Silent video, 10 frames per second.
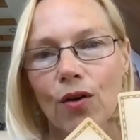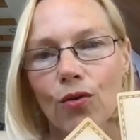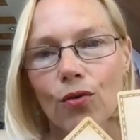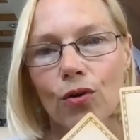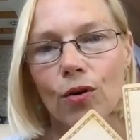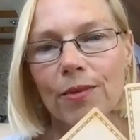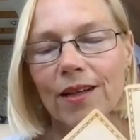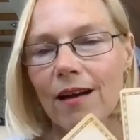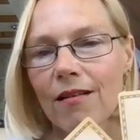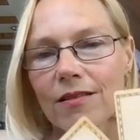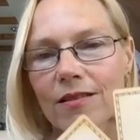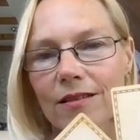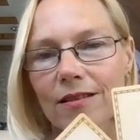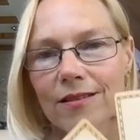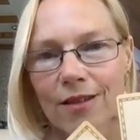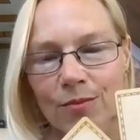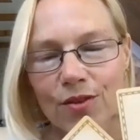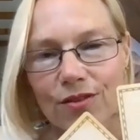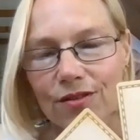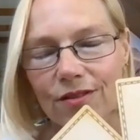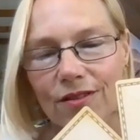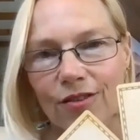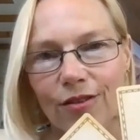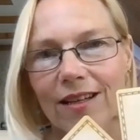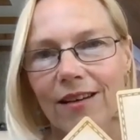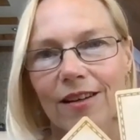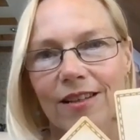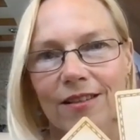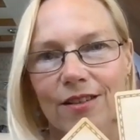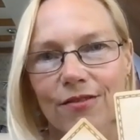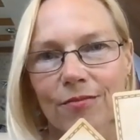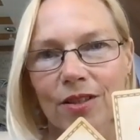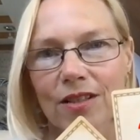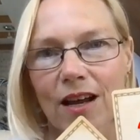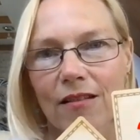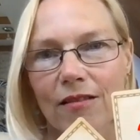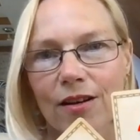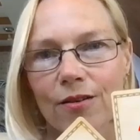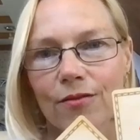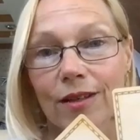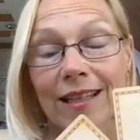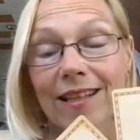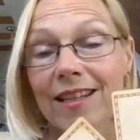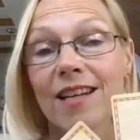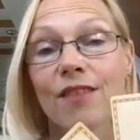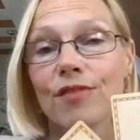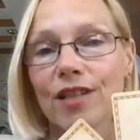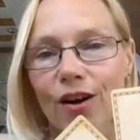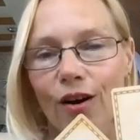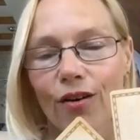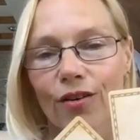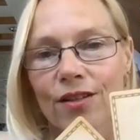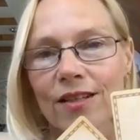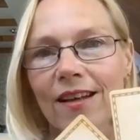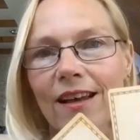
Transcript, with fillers: or because there's so much great guidance from the tarot in, in every card,